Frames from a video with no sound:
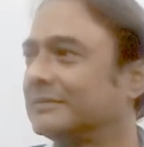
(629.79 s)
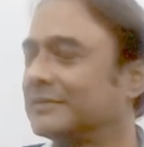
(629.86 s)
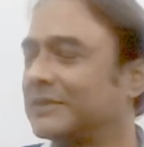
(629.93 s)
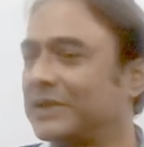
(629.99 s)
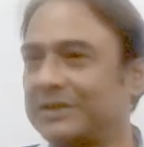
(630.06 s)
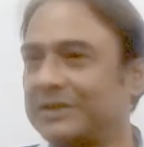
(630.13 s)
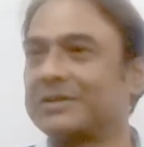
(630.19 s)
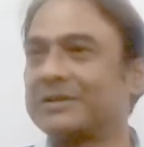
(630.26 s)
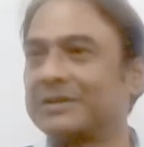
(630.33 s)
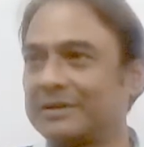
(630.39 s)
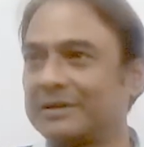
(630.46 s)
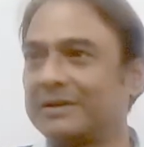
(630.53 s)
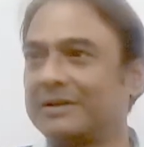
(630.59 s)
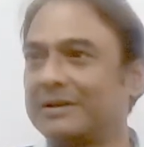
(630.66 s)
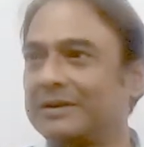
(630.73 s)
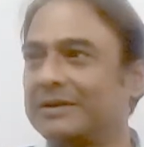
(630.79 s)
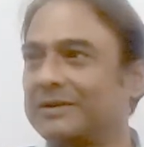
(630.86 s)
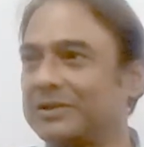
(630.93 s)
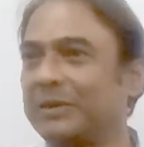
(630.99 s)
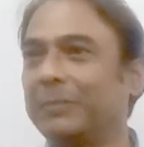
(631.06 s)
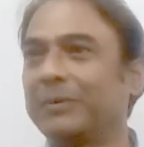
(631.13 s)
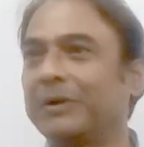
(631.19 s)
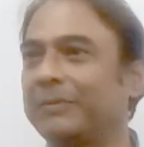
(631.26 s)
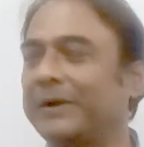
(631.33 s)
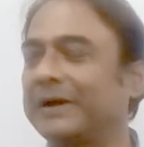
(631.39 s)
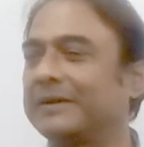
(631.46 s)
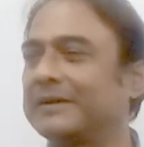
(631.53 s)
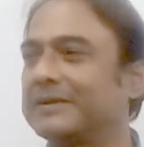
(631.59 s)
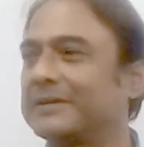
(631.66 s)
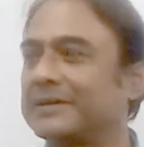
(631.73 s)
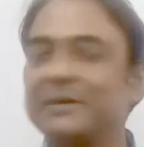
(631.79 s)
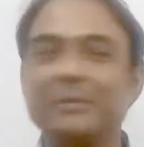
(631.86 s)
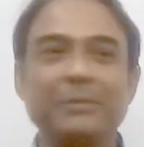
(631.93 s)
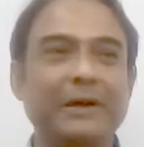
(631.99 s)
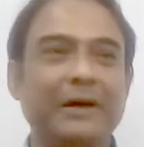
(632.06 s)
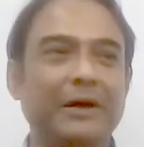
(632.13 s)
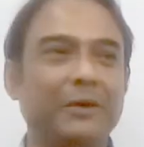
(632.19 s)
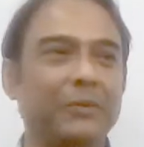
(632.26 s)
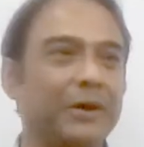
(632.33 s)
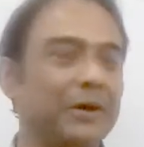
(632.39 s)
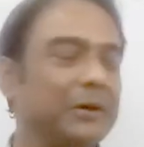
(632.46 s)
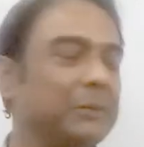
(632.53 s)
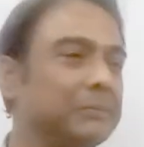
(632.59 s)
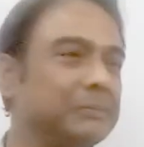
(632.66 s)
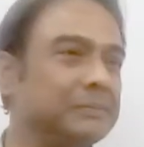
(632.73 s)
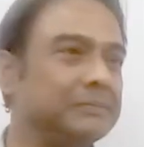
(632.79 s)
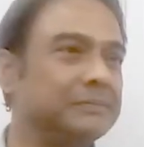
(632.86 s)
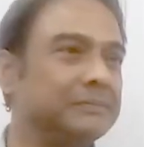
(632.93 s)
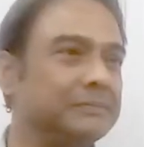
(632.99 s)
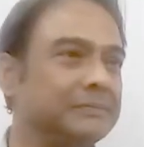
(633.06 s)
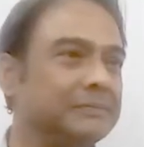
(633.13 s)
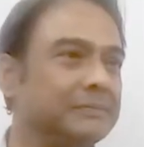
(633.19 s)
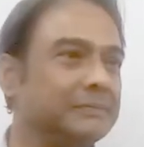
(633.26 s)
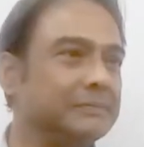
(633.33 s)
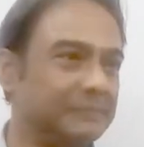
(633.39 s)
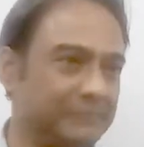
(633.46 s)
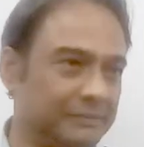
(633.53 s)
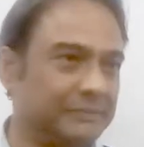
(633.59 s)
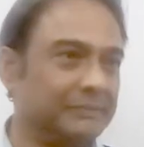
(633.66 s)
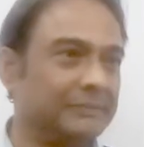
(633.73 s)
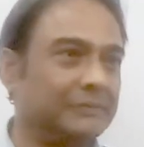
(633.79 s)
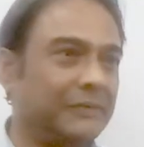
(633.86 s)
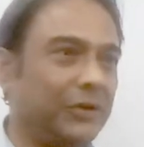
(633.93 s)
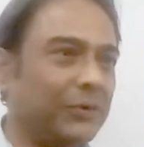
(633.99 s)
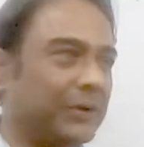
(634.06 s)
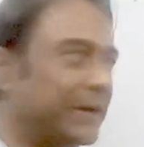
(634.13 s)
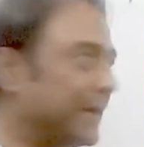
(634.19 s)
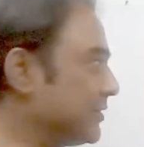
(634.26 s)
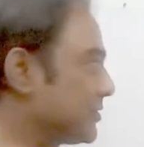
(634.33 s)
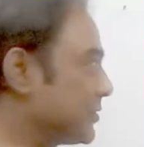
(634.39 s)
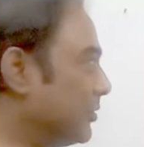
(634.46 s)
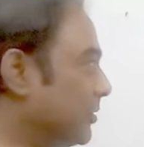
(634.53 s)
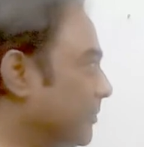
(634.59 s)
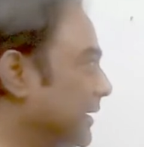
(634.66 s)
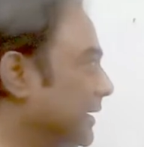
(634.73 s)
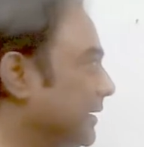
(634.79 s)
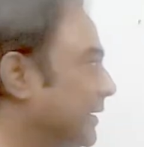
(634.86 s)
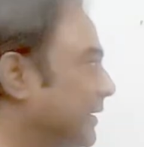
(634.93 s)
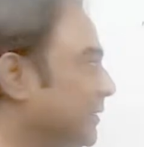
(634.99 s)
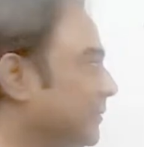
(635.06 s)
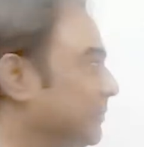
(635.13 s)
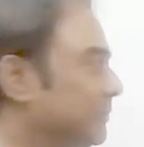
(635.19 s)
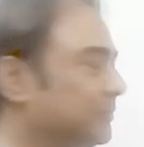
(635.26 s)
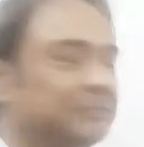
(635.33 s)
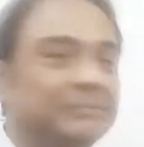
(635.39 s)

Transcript: It's simple practice and simple hard work. You can score band 9.